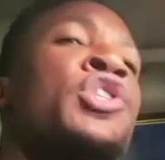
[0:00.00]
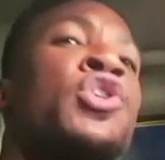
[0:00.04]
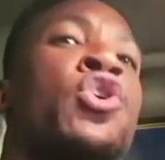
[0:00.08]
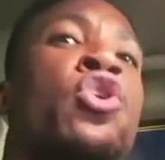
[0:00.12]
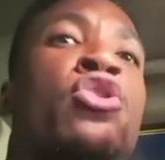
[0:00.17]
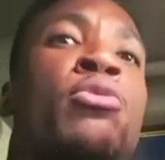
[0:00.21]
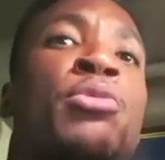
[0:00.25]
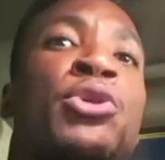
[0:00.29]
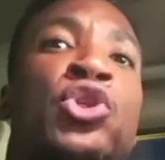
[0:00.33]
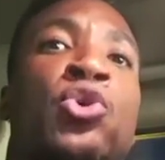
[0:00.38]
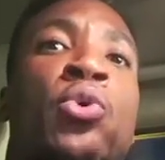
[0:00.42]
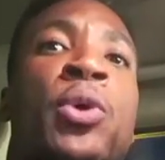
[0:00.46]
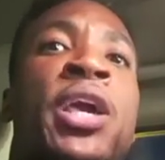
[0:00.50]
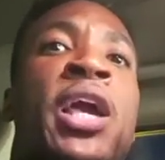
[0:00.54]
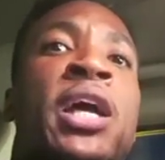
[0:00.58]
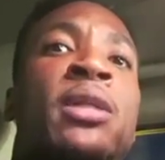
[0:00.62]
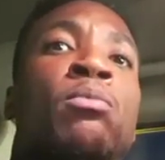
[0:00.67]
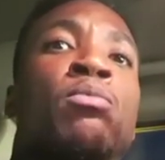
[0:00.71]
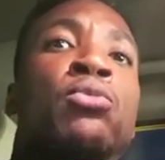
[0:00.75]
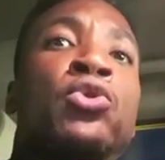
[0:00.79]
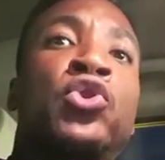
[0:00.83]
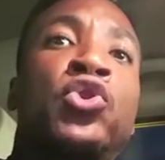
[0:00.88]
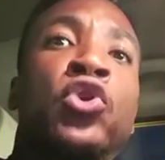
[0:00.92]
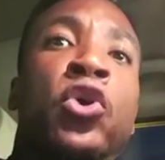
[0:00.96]
It's going to be showing
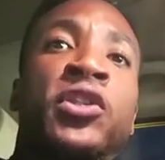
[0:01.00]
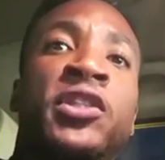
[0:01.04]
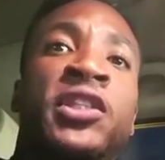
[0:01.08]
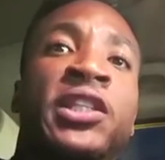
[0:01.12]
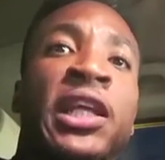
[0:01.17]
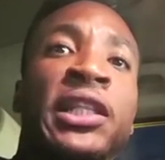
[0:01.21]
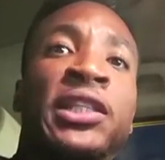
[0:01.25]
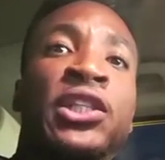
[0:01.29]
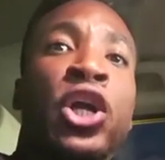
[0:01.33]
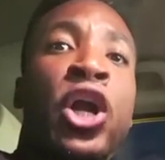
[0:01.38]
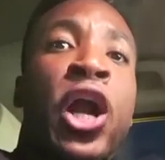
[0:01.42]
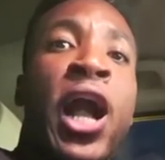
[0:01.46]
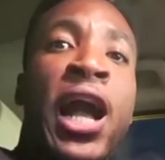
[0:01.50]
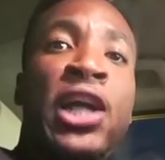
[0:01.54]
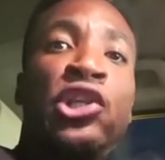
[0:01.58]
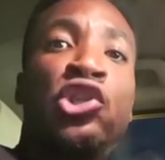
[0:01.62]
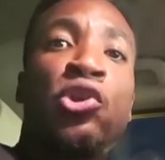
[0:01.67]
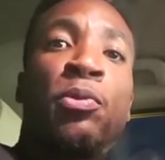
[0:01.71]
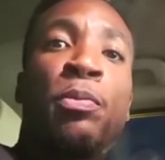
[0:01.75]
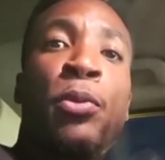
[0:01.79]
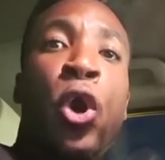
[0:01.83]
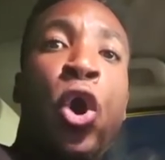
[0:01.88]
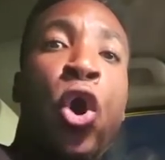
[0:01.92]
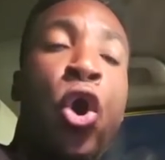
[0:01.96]
at Muson Center,
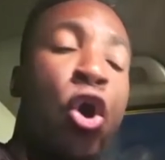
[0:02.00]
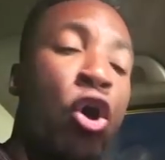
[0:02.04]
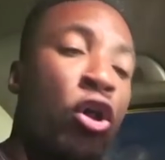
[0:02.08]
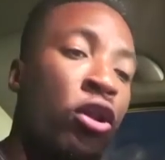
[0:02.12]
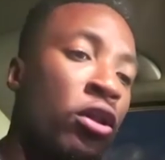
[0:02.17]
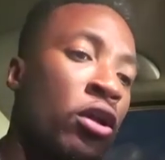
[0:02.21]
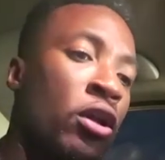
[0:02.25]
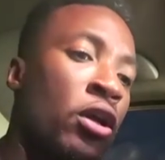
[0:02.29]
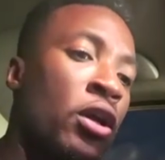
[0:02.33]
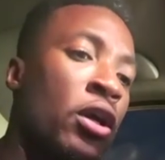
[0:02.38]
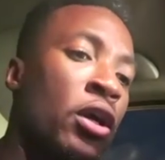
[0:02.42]
Ajip Hall.